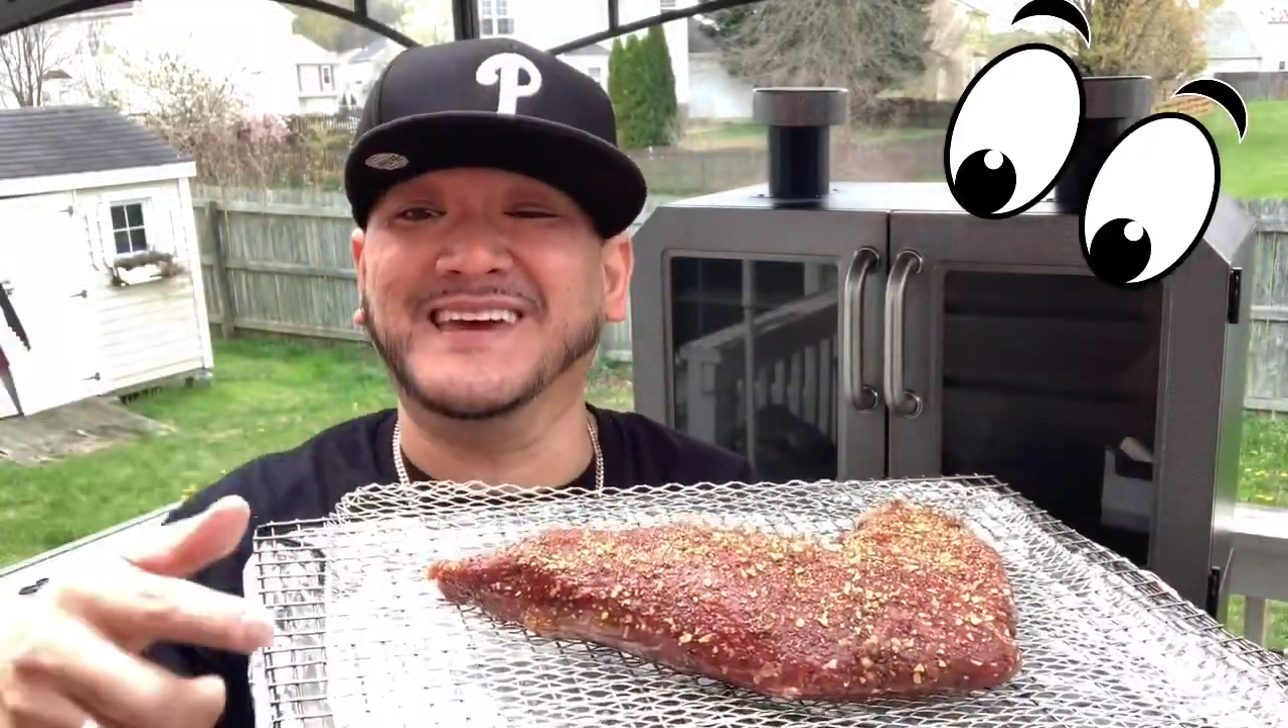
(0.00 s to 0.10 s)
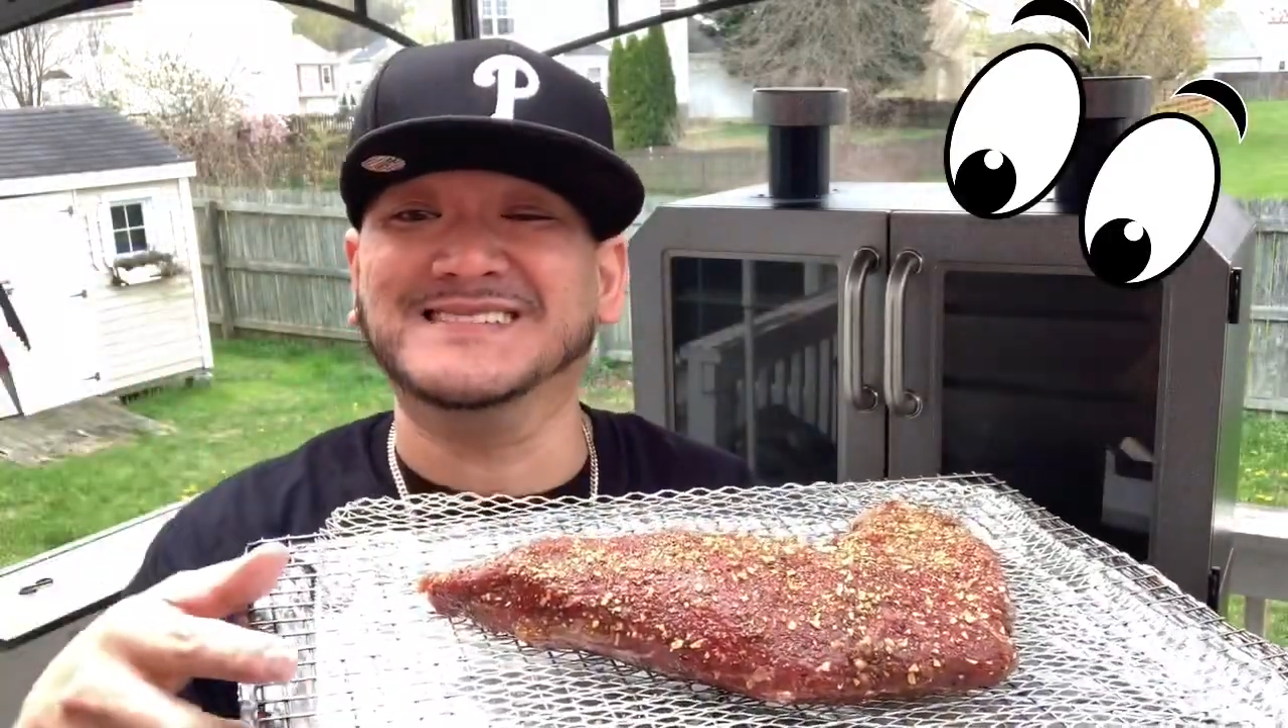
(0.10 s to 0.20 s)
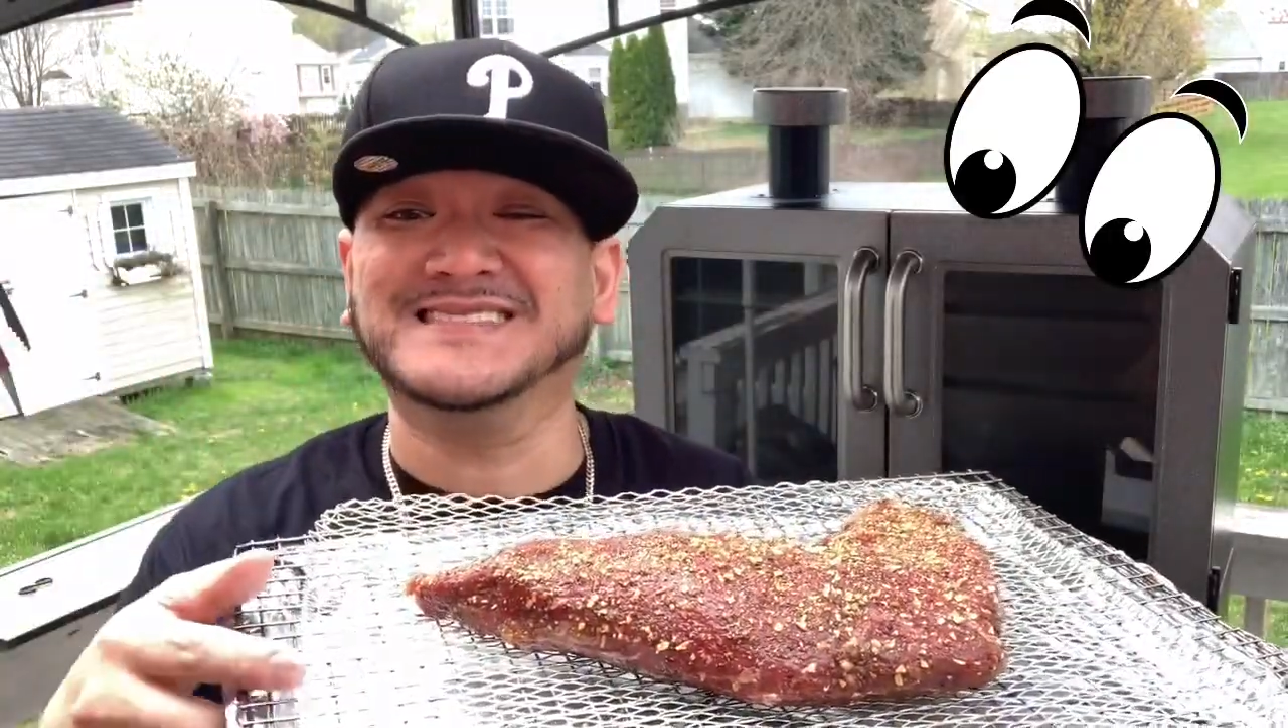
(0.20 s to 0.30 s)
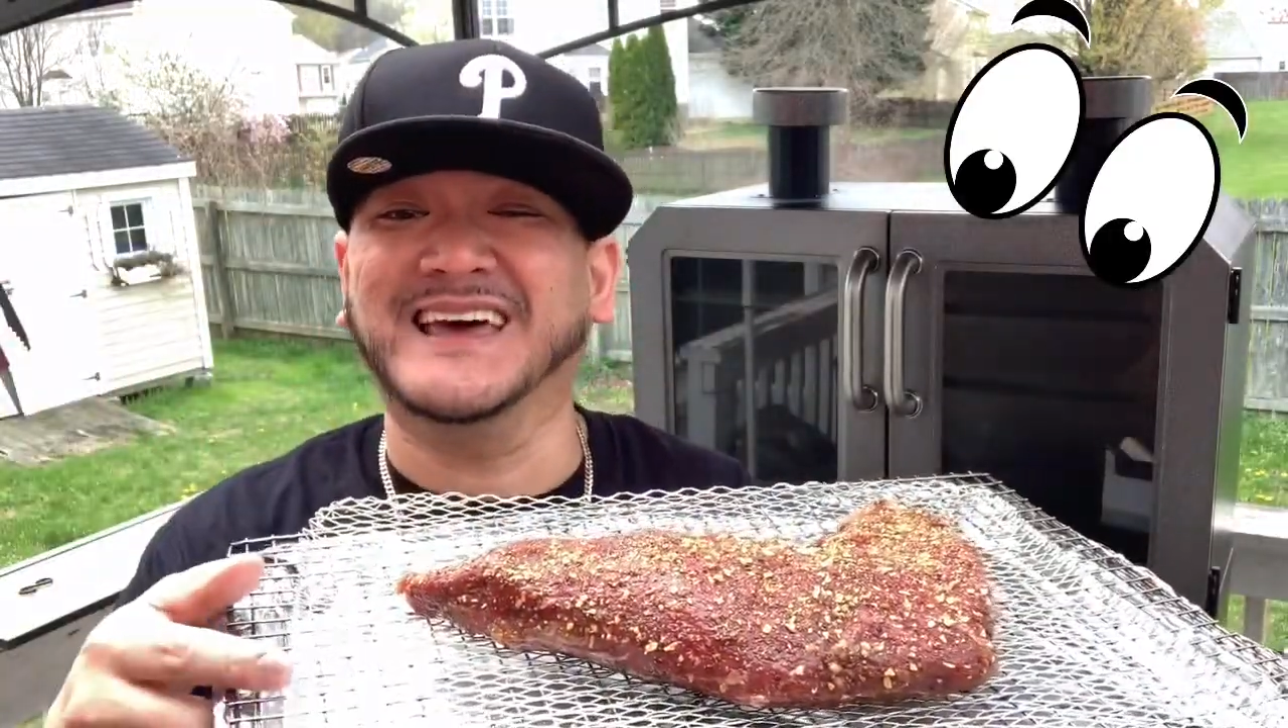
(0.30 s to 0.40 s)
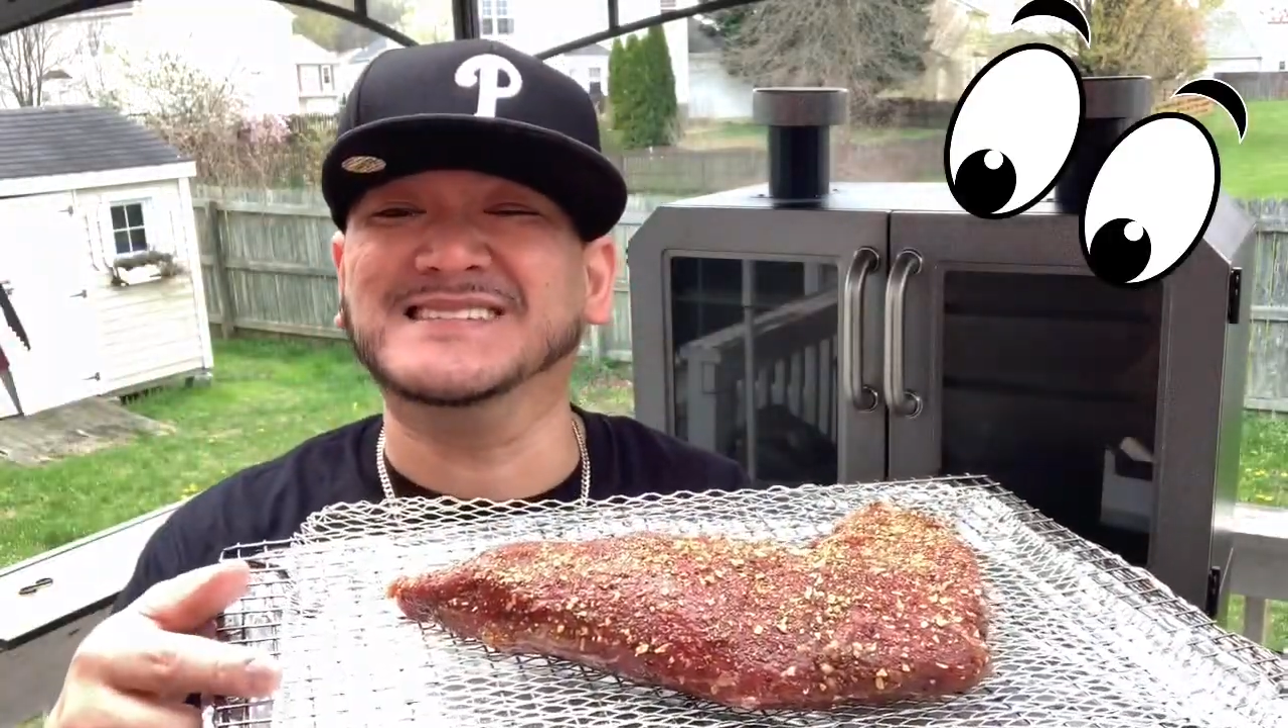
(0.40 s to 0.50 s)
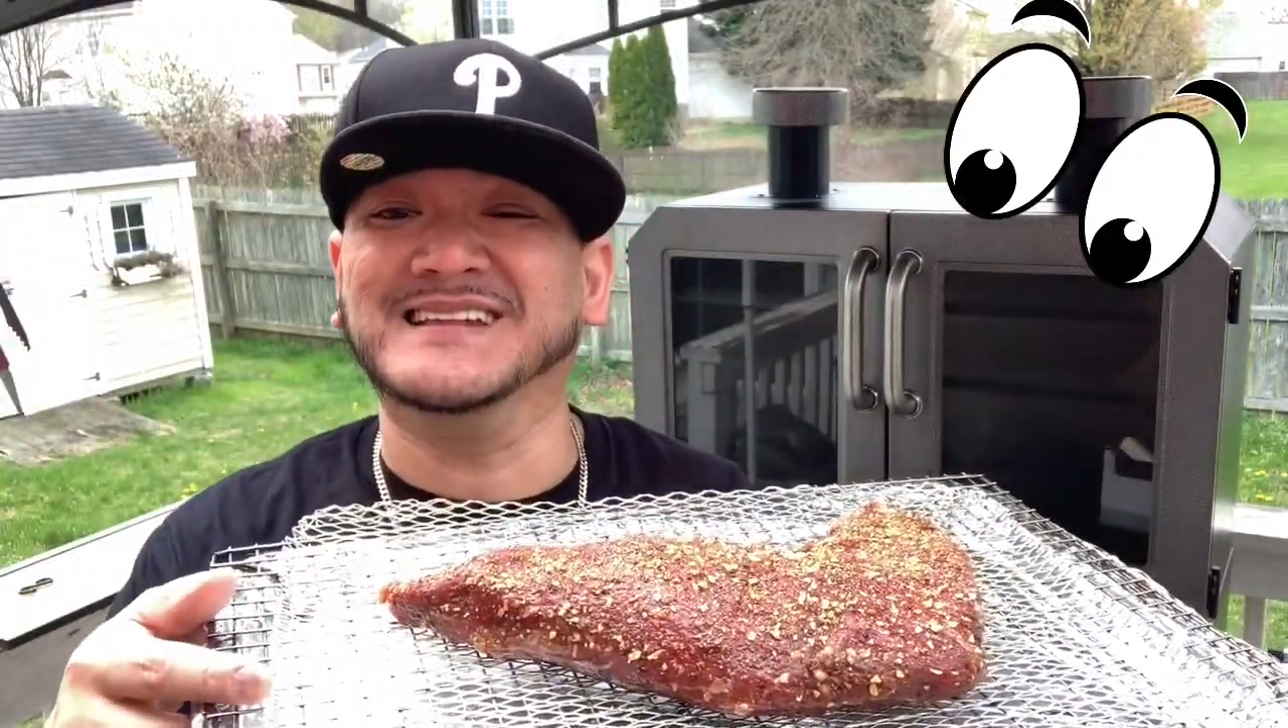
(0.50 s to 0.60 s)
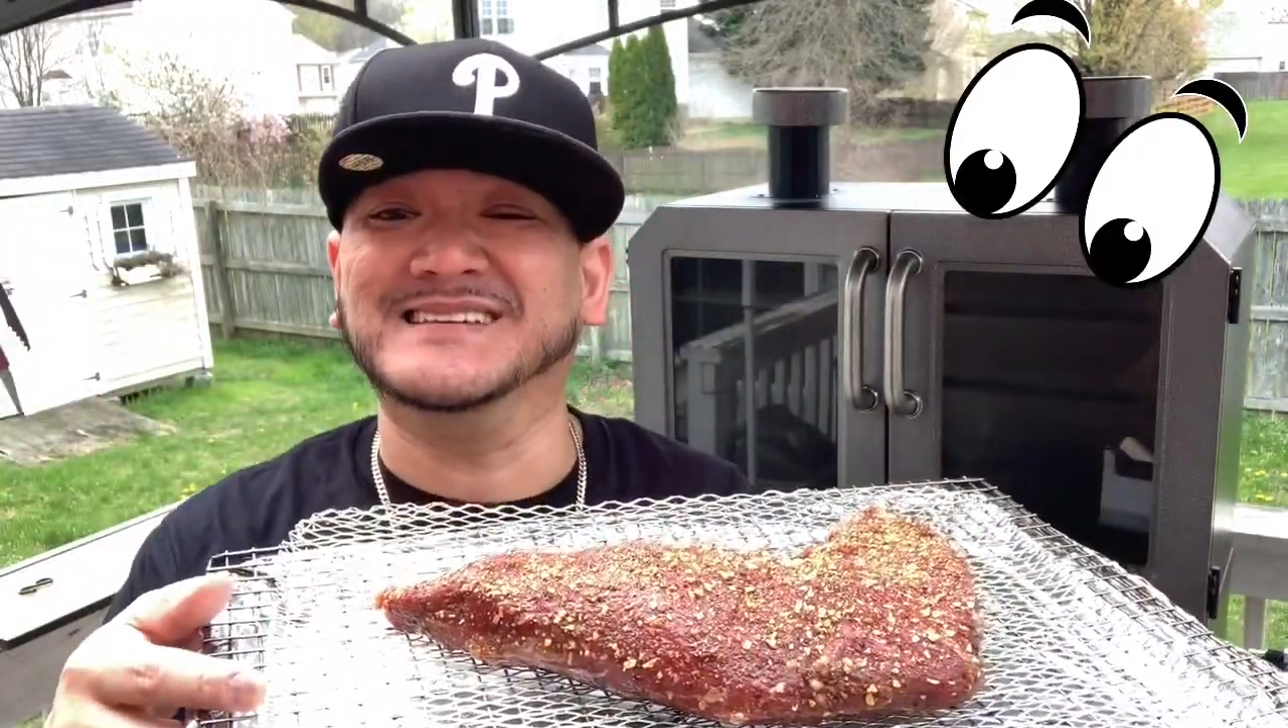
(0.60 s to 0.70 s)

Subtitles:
it's nicely